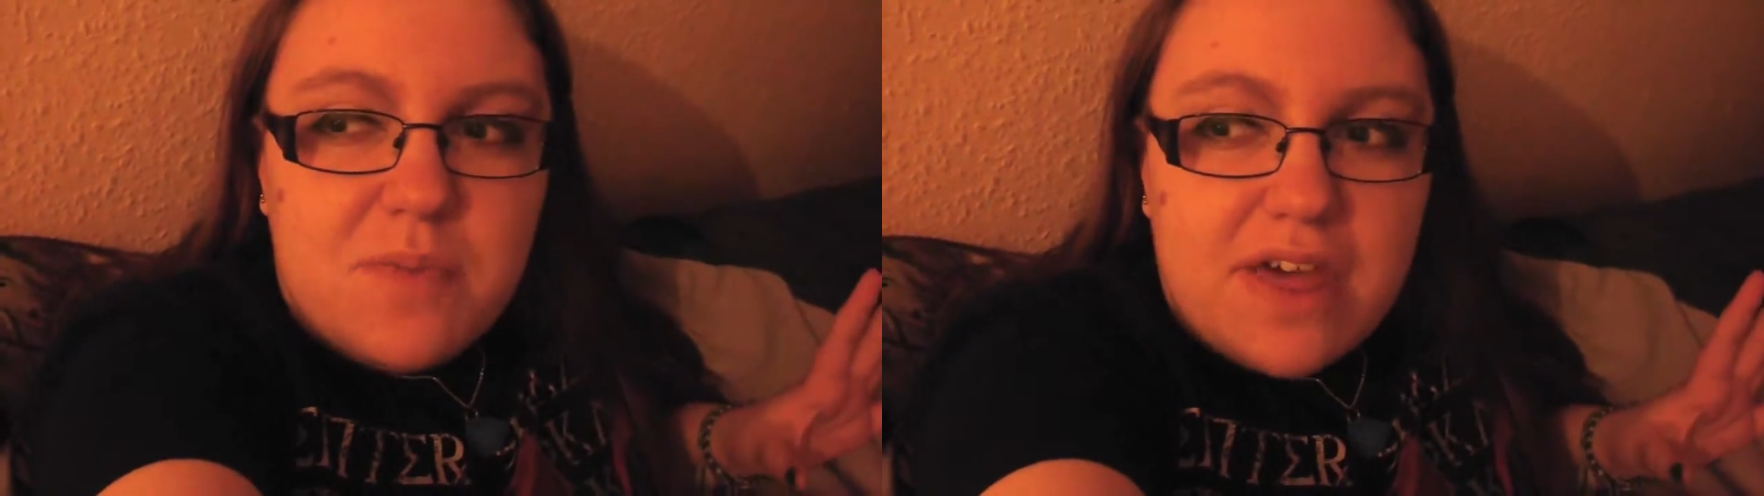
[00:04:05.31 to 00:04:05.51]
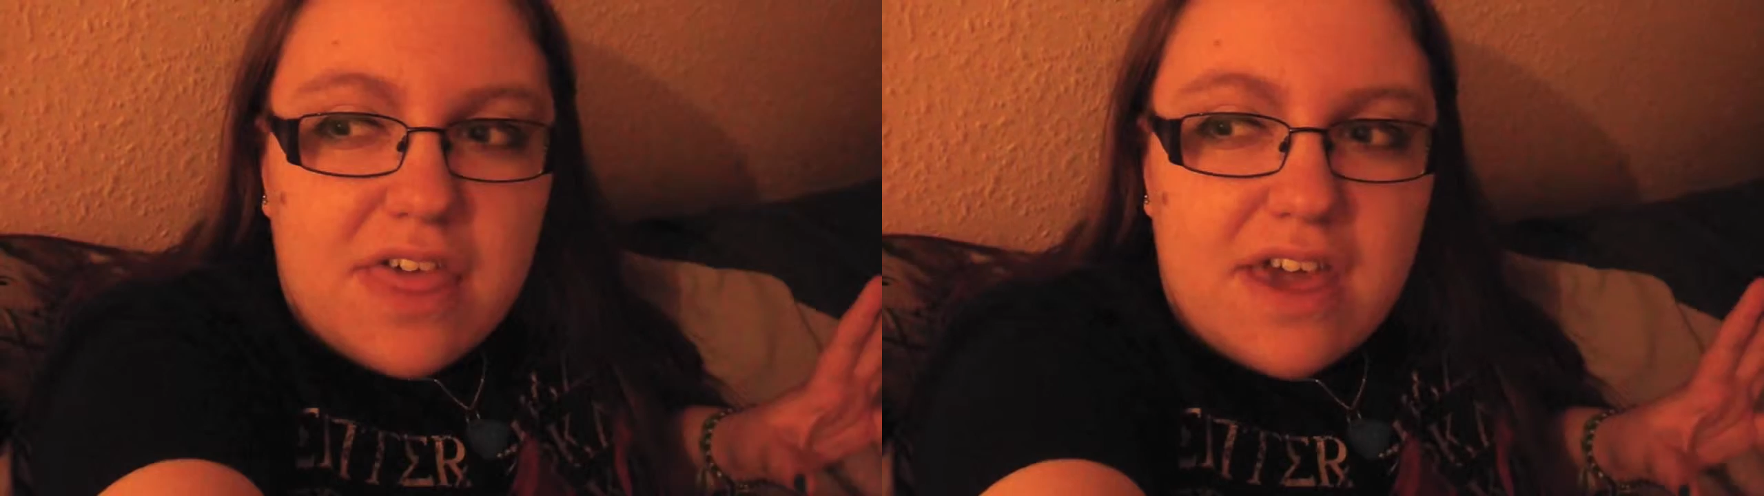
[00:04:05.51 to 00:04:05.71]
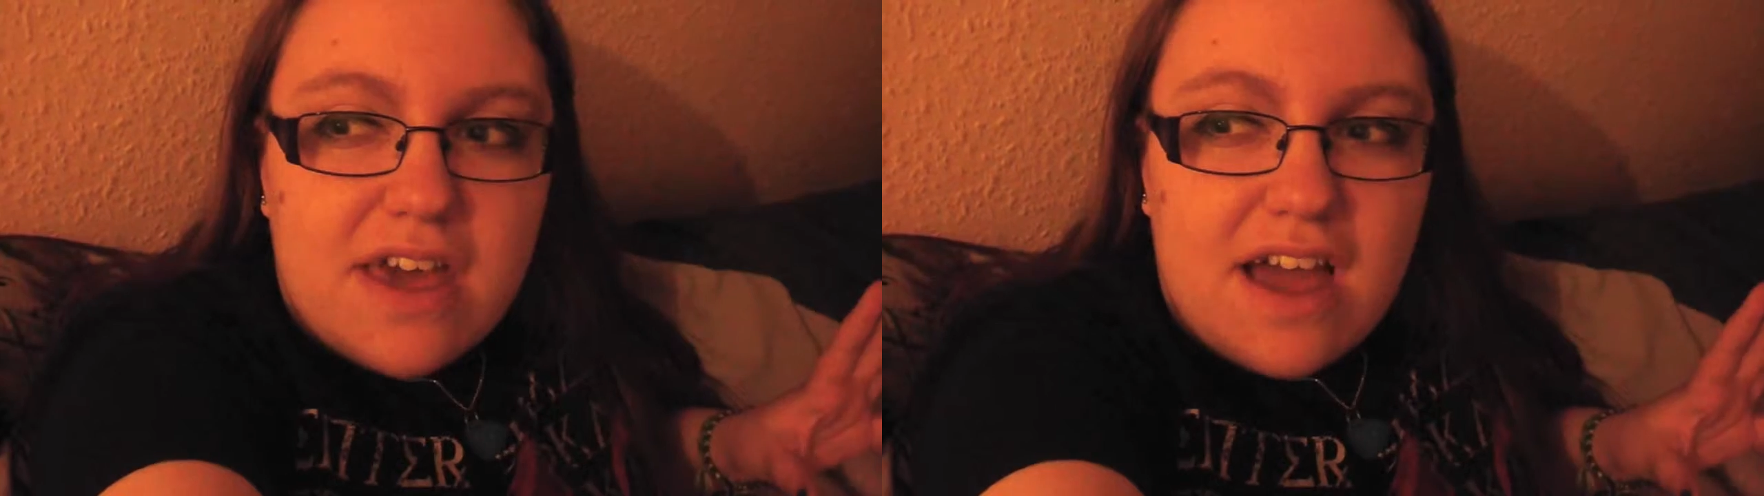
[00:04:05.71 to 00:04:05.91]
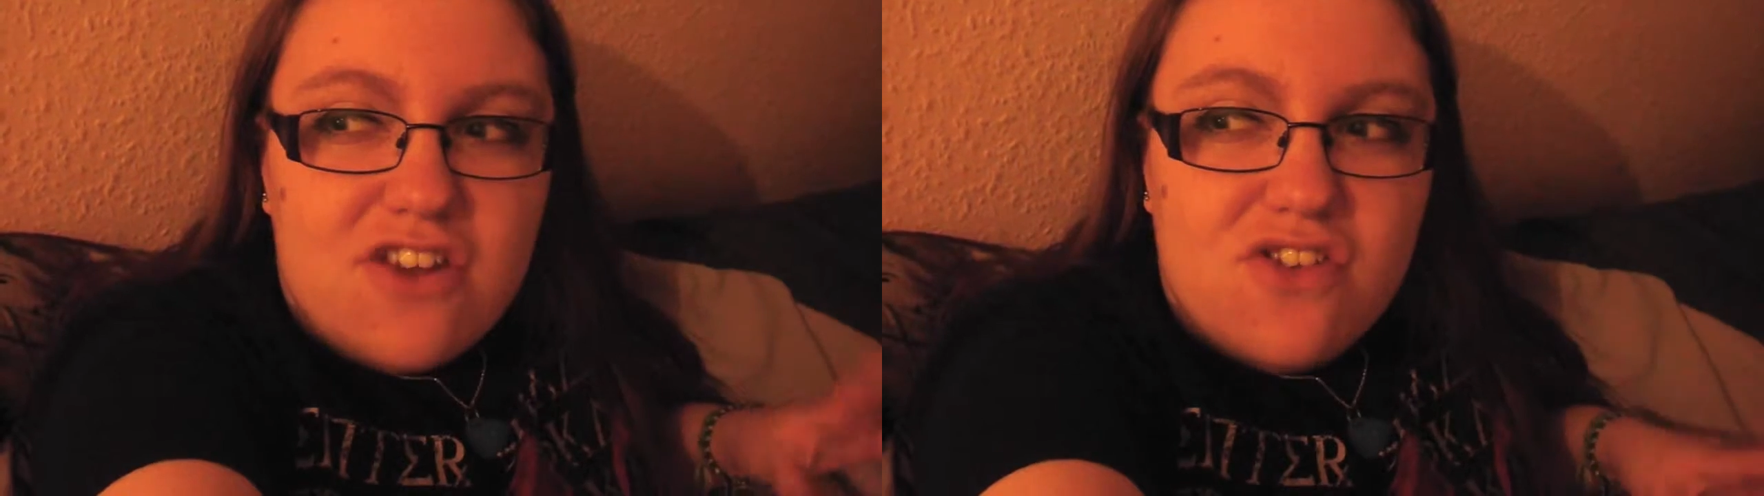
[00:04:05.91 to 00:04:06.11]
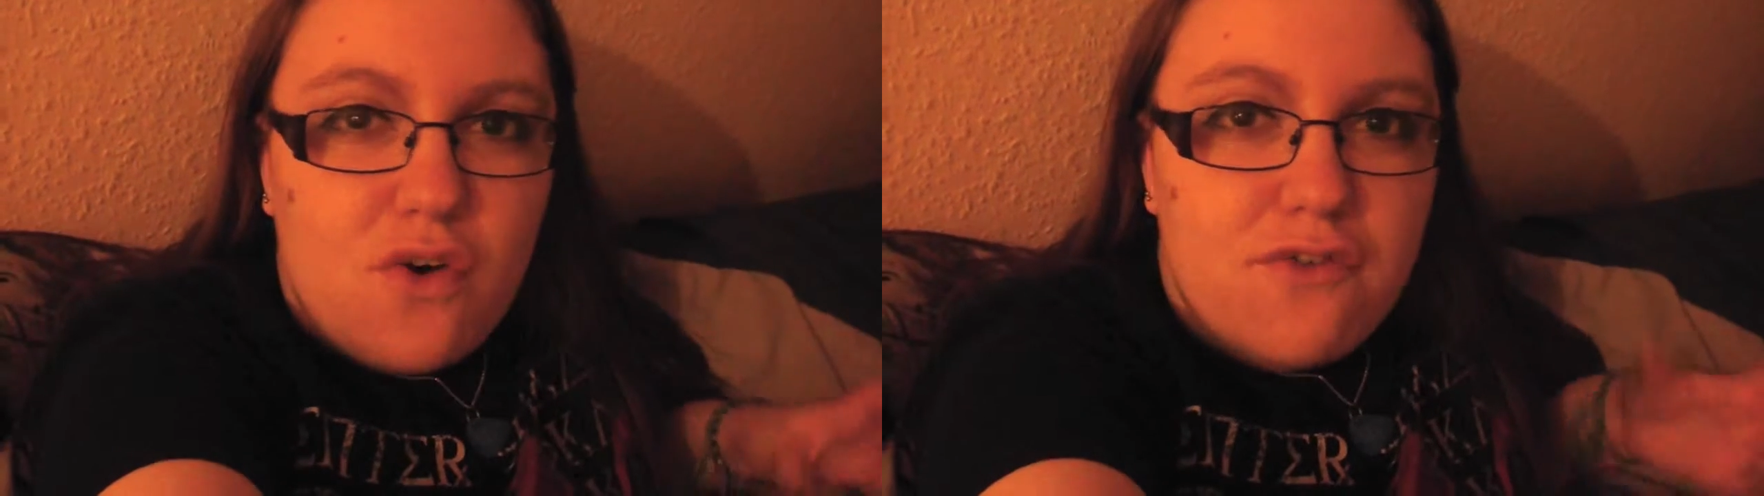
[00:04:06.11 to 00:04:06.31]
but I think I
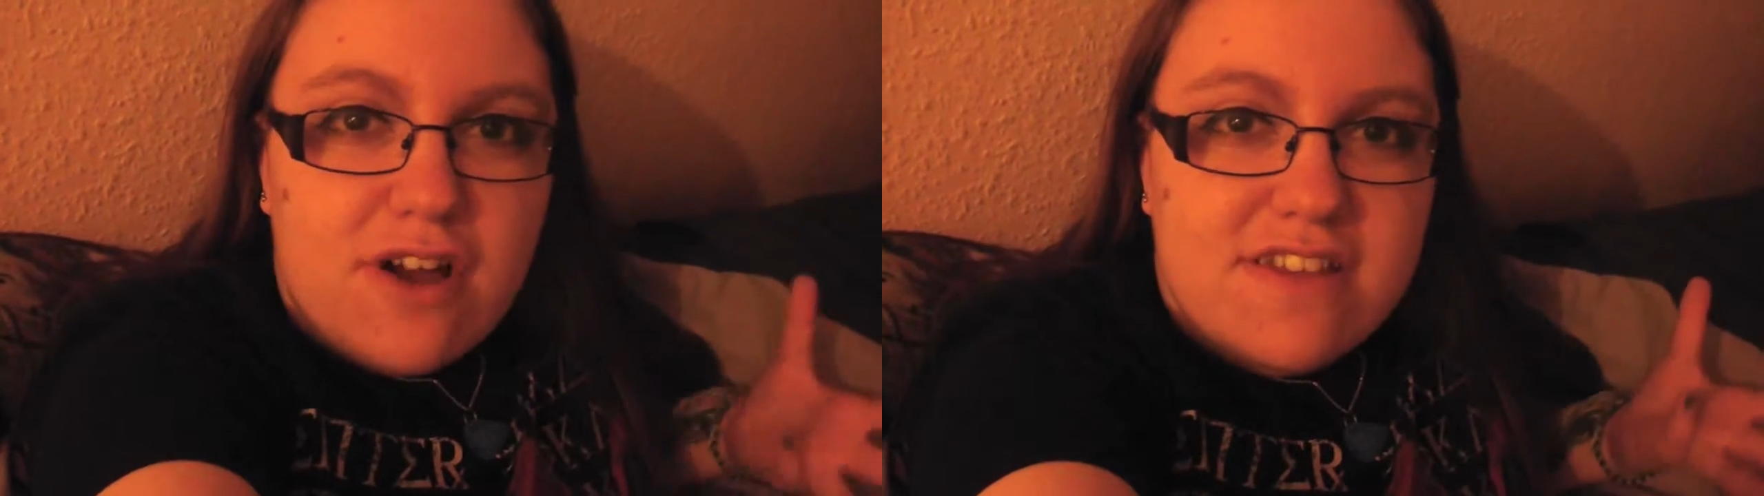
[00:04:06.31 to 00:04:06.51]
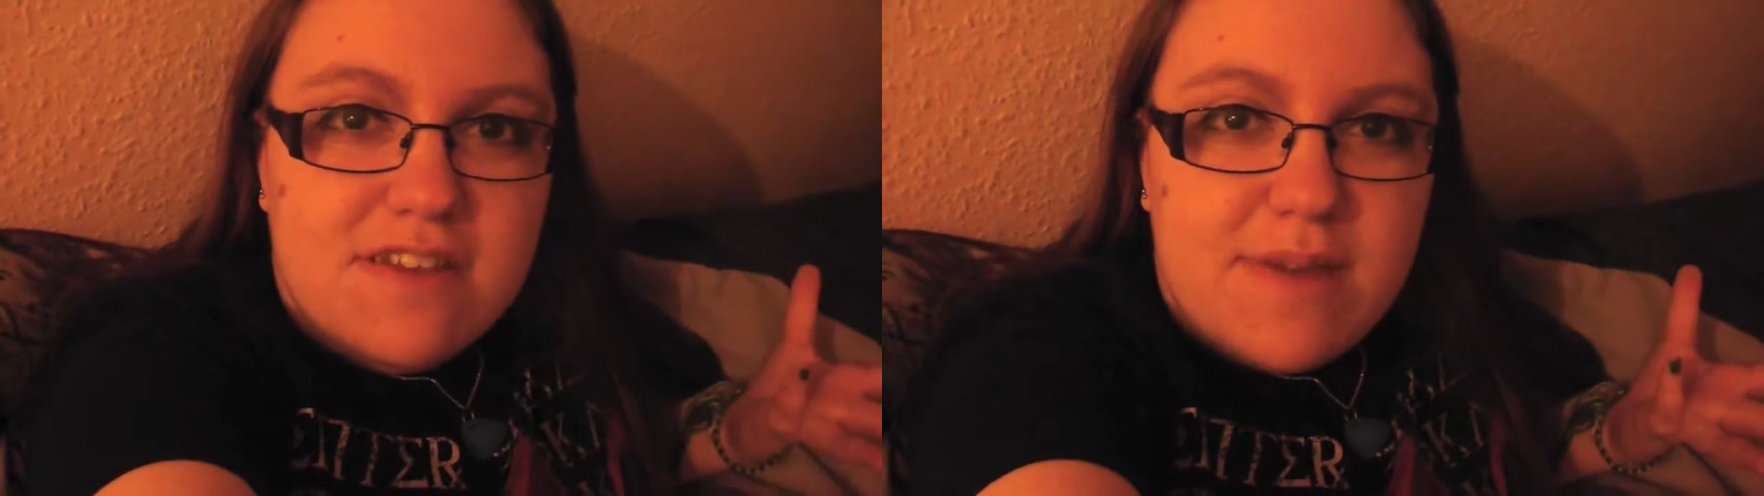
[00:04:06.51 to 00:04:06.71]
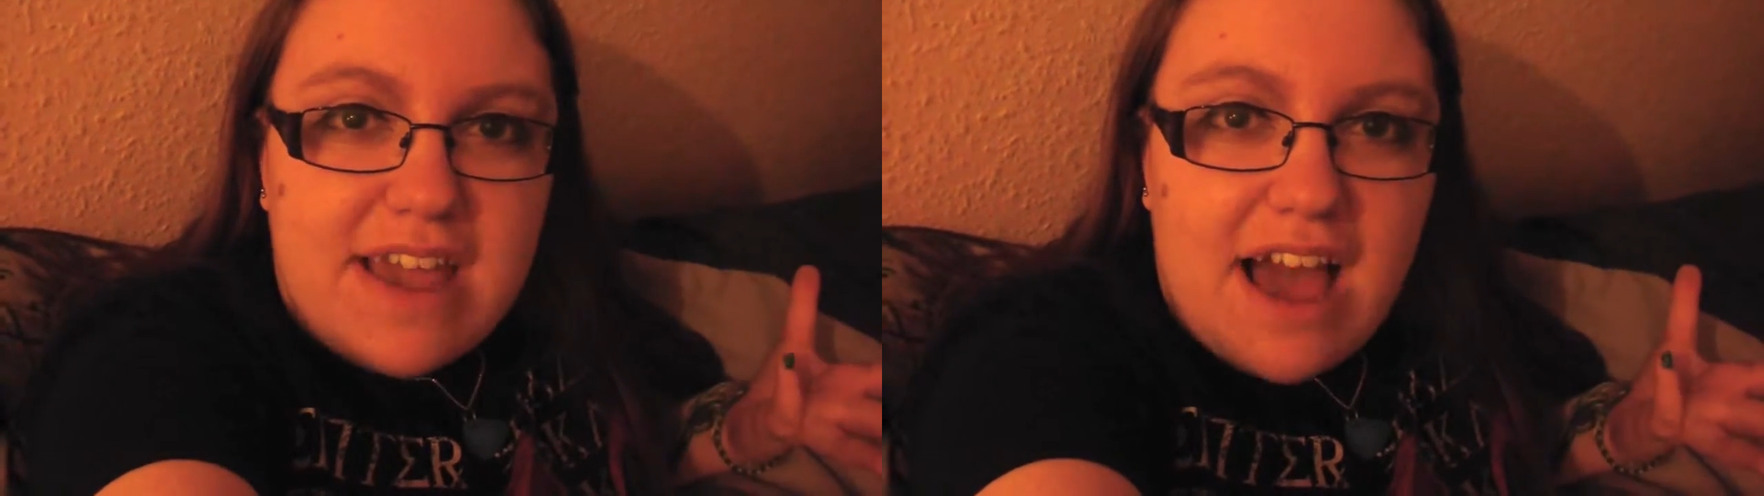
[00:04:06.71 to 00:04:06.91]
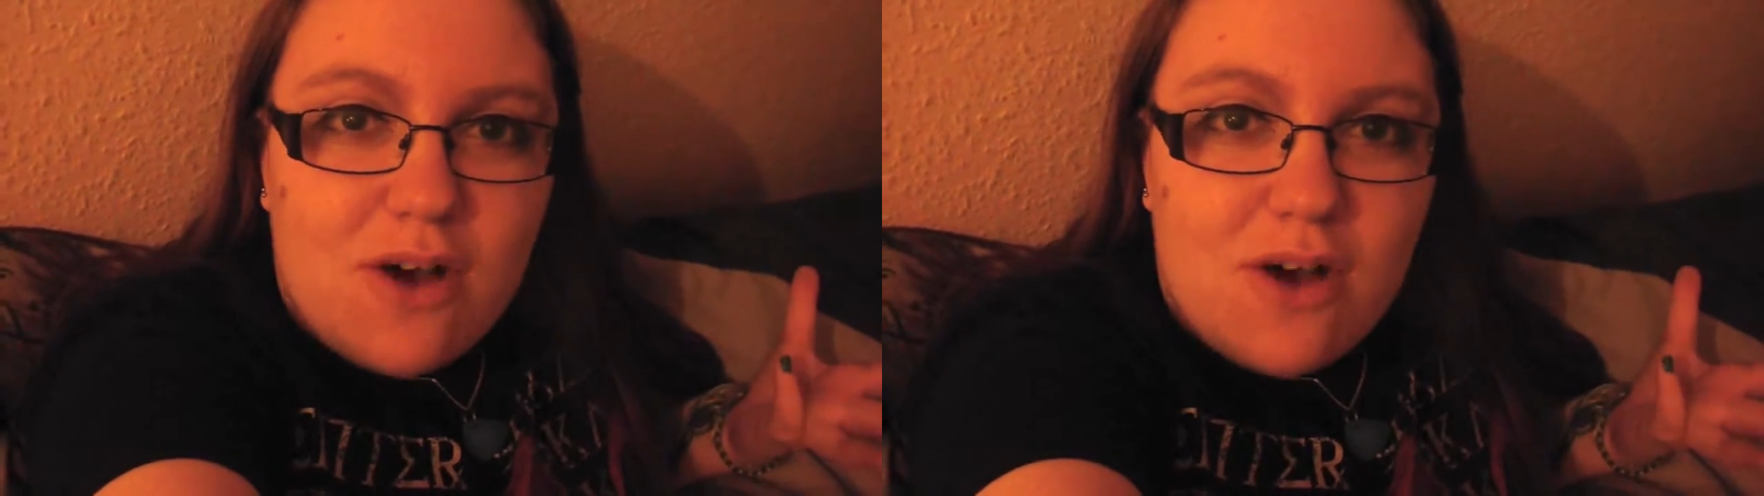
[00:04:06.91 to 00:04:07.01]
just overestimate